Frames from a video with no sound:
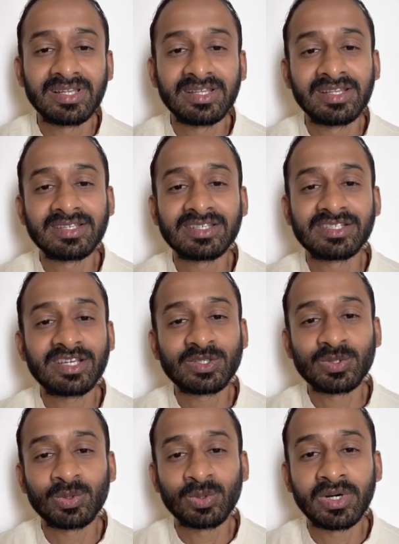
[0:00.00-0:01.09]
this is just
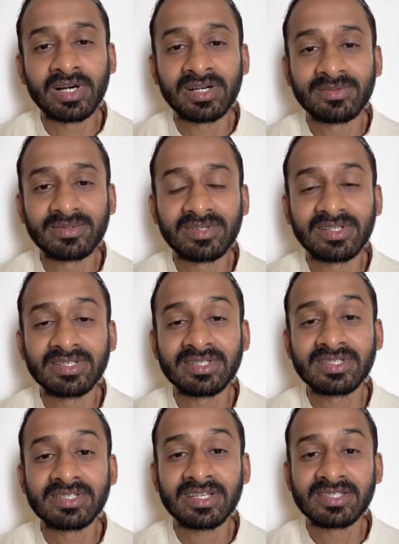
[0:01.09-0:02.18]
to
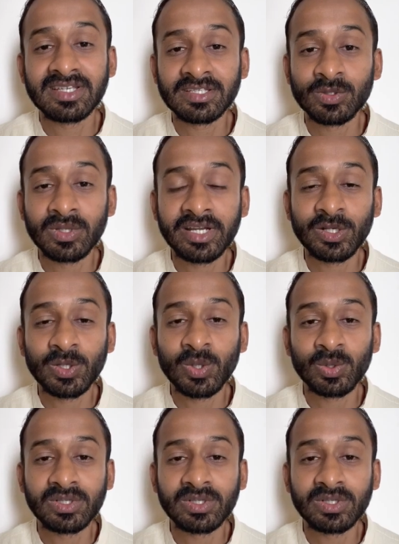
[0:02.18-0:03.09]
let you know